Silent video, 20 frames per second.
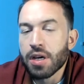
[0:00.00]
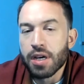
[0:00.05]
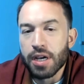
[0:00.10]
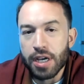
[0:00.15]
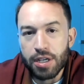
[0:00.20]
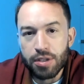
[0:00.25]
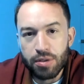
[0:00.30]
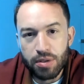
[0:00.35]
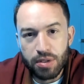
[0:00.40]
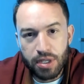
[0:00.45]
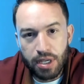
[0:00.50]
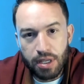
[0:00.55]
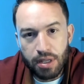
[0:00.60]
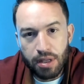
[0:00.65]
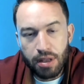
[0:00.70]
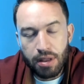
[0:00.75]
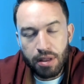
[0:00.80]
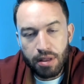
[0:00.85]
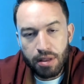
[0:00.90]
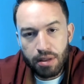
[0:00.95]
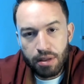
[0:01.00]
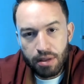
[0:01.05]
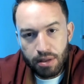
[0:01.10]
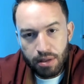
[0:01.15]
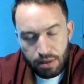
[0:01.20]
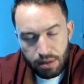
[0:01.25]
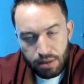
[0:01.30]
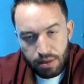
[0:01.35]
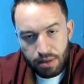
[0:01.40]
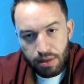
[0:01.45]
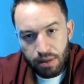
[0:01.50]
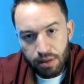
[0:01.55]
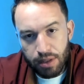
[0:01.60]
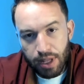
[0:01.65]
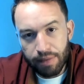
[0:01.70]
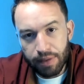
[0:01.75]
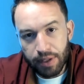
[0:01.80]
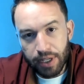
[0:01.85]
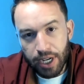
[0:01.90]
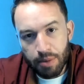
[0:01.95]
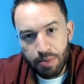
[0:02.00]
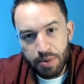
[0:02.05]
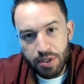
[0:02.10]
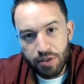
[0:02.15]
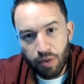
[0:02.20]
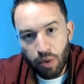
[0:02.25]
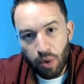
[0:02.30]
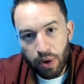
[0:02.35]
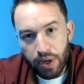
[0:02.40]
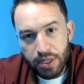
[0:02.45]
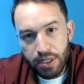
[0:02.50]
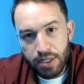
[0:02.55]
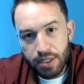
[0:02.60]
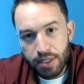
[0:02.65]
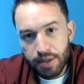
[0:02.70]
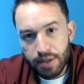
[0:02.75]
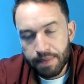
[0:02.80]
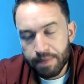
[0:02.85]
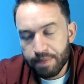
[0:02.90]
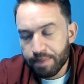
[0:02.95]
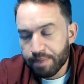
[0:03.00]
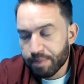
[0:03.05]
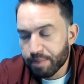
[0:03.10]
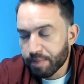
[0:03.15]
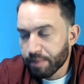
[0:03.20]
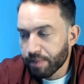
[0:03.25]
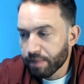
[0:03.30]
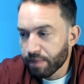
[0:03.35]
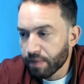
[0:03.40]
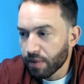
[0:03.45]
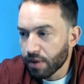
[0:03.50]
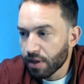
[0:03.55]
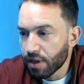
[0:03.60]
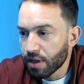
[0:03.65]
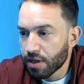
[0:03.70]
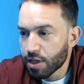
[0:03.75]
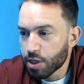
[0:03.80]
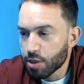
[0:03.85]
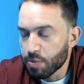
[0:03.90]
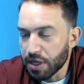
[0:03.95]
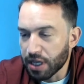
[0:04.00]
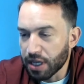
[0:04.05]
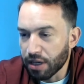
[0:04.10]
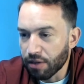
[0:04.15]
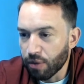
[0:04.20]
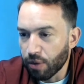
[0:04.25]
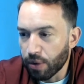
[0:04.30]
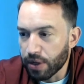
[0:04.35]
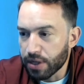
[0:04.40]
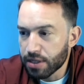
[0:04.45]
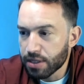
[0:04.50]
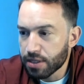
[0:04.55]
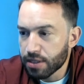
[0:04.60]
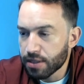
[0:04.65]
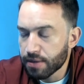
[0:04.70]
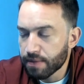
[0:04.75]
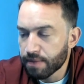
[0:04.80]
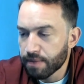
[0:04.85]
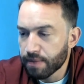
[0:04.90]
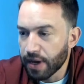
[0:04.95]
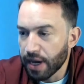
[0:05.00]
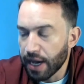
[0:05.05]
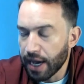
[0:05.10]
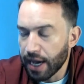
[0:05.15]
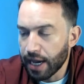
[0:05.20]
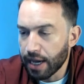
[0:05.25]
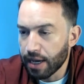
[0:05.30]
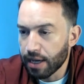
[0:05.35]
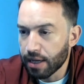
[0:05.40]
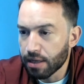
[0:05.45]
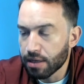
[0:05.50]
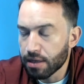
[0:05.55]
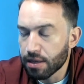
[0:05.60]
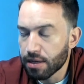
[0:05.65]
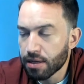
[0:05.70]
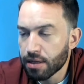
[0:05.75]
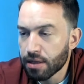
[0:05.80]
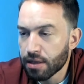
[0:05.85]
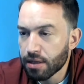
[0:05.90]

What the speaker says: His was in leveling up his voice, speaking voice, and